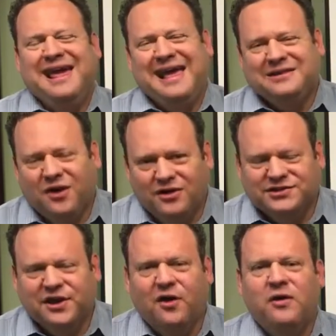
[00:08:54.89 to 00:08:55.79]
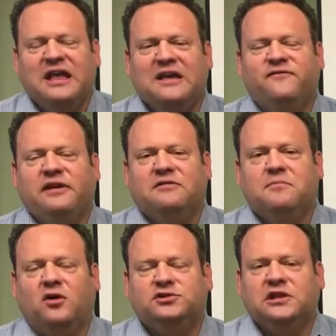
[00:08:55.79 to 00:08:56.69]
And also, if it's
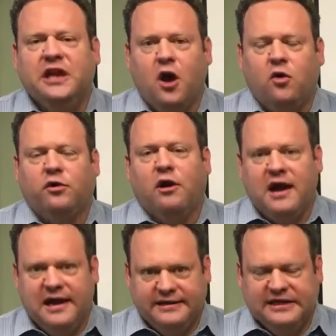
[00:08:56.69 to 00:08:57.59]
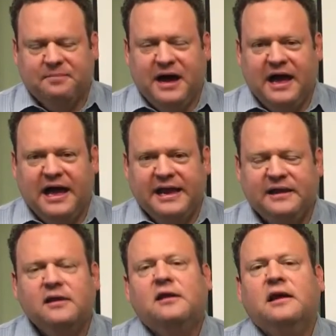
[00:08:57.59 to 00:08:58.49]
mostly owner-occupied,
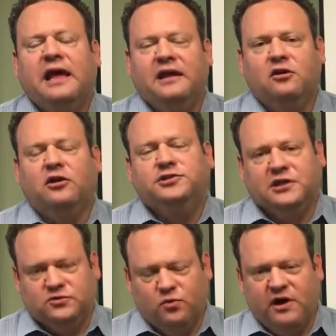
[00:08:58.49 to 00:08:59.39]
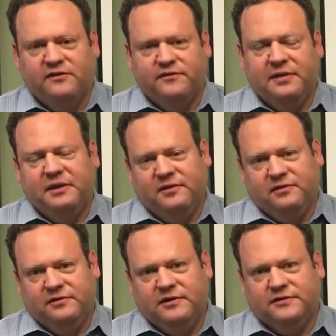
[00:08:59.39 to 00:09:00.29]
and you're just
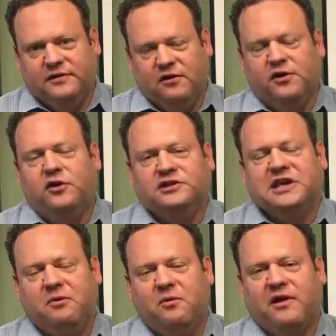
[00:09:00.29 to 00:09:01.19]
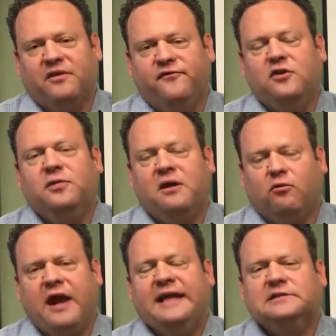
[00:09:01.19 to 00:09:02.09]
your unit's be one of the few that
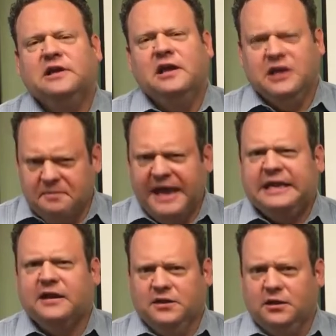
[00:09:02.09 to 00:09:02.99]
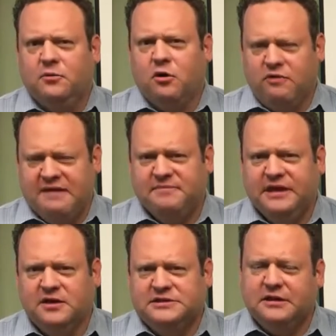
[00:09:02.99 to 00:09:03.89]
rents, you might get a little more rent
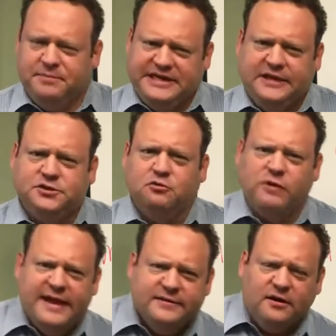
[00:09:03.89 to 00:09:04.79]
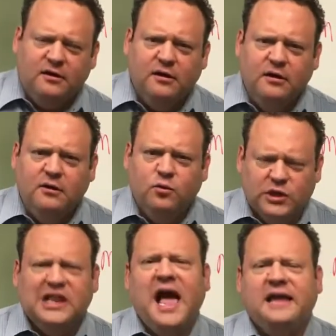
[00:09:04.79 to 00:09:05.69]
because the potential renter
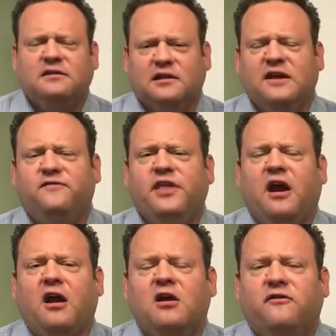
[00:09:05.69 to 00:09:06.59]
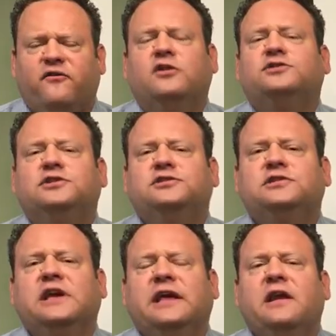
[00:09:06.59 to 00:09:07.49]
would like to live there
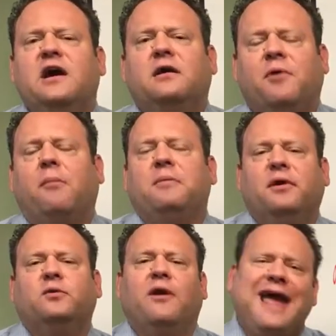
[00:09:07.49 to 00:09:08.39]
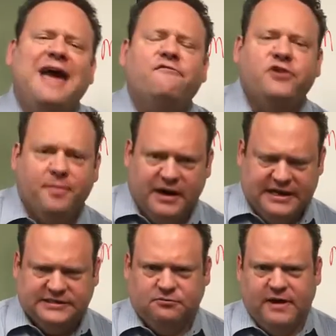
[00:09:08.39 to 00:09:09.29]
versus in an apartment building where everybody
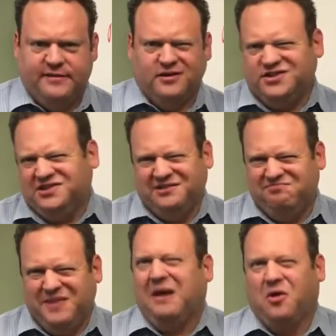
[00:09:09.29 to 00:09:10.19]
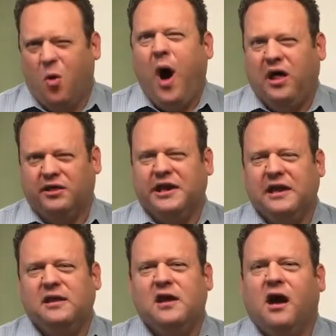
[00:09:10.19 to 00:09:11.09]
is a renter. Just a better
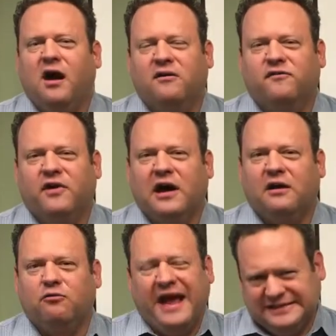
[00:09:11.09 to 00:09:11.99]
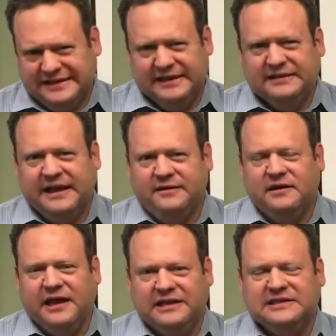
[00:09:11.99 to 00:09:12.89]
quality of resident that
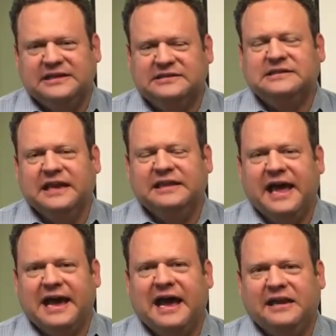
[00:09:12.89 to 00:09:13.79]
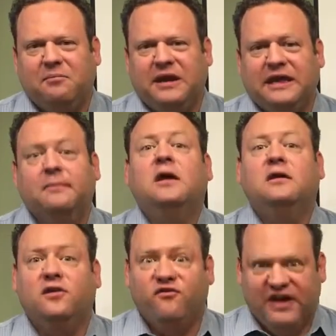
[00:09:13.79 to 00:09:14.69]
exists in that condominium
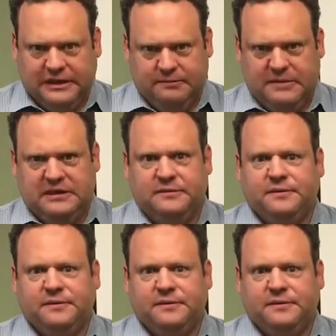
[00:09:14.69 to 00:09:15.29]
development.